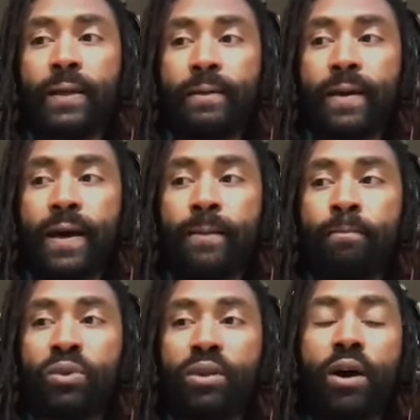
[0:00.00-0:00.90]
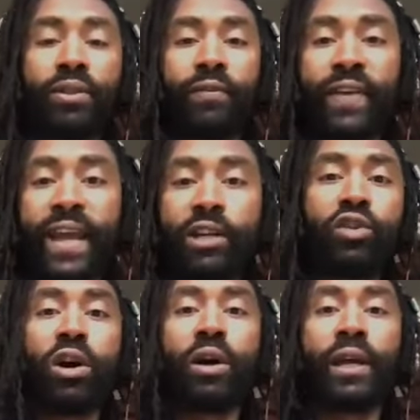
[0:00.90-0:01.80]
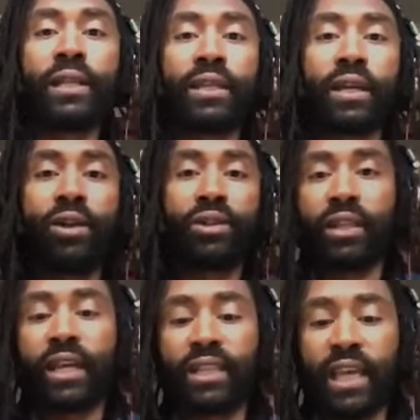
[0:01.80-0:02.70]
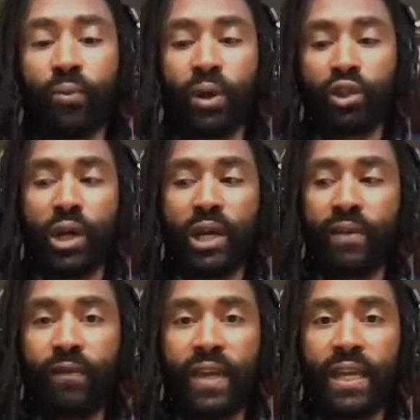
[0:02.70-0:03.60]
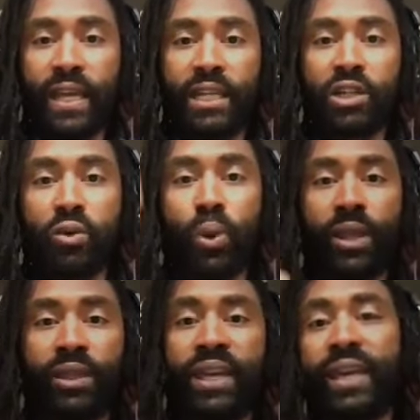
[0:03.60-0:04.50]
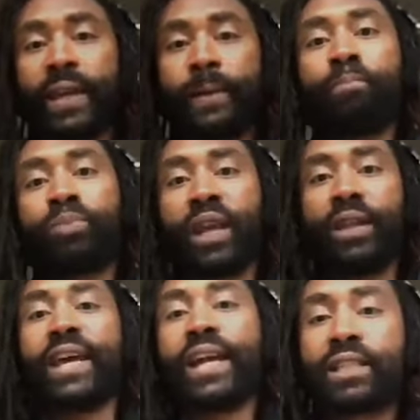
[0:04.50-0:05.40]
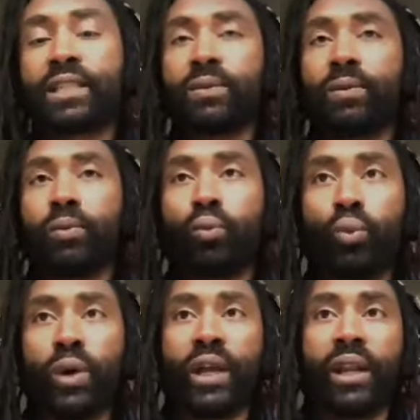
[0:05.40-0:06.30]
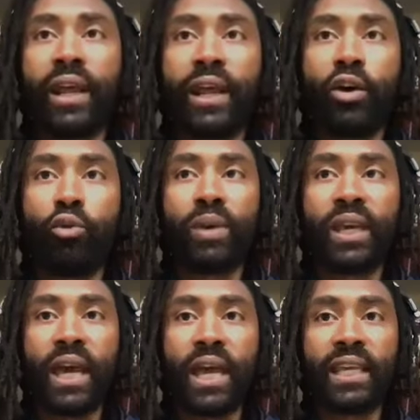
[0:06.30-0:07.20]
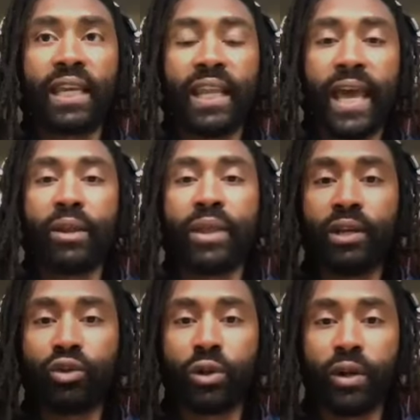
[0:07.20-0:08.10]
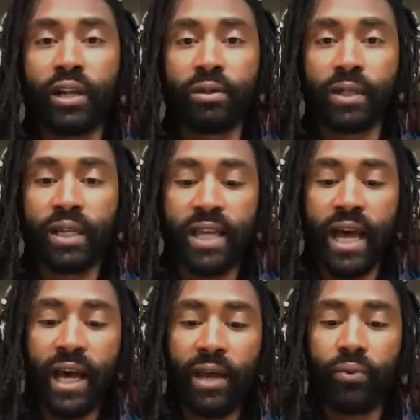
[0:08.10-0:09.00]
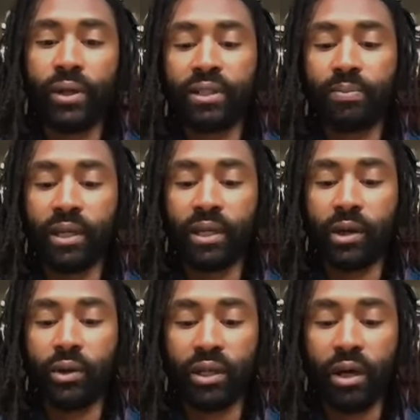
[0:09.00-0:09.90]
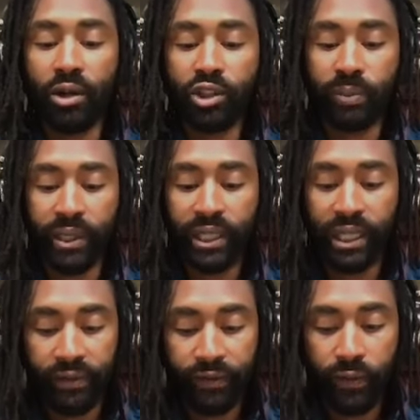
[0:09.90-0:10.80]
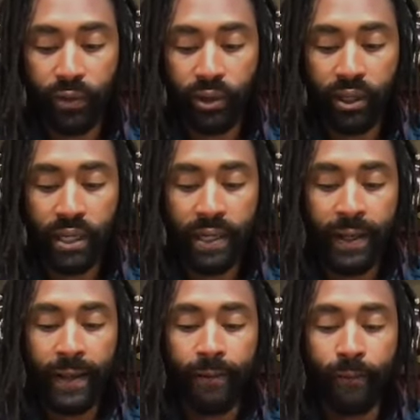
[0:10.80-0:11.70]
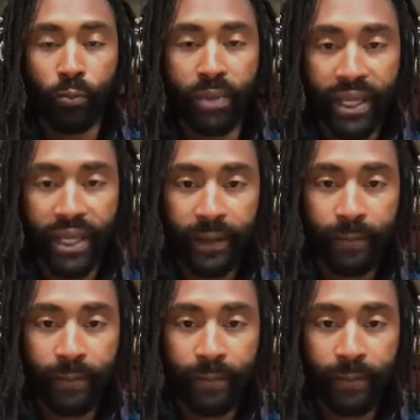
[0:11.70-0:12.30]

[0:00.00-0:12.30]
all the fan drawings, like all, like they weren't trying to fit into one thing. Mm-hmm. And that's what helped me kind of get out of that grid, because I want to be known ultimately for me.